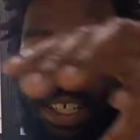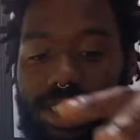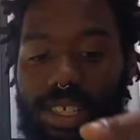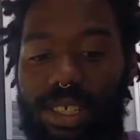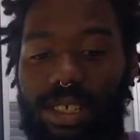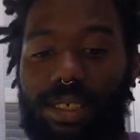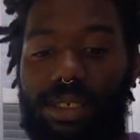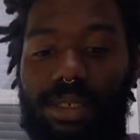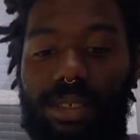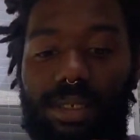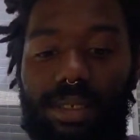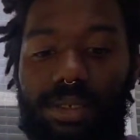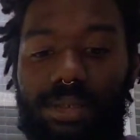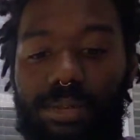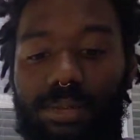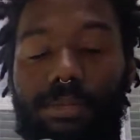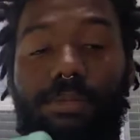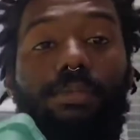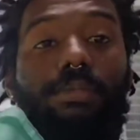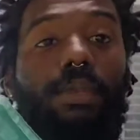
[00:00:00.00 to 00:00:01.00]
shit.
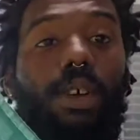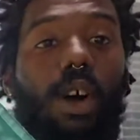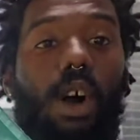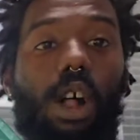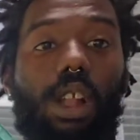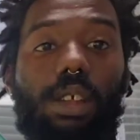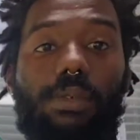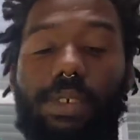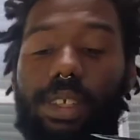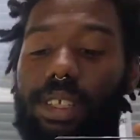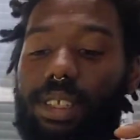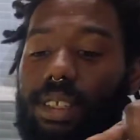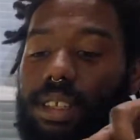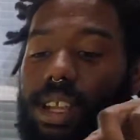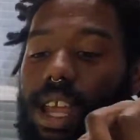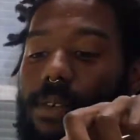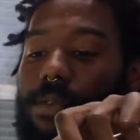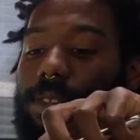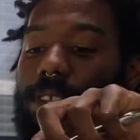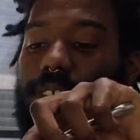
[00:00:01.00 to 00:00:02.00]
All of it,
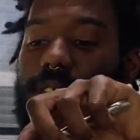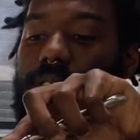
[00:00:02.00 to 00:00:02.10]
everything you